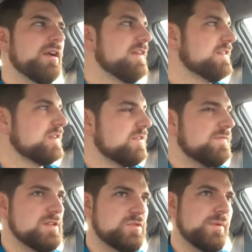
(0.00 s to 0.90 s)
and this other
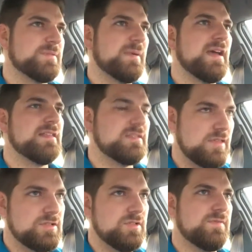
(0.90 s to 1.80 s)
fish swims by these
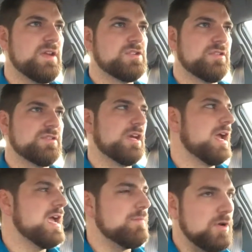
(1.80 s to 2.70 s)
other two fish, and he's
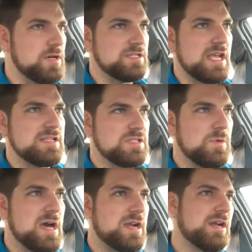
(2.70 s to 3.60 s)
like, hey boys, how's the
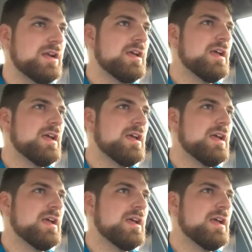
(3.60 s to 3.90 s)
water?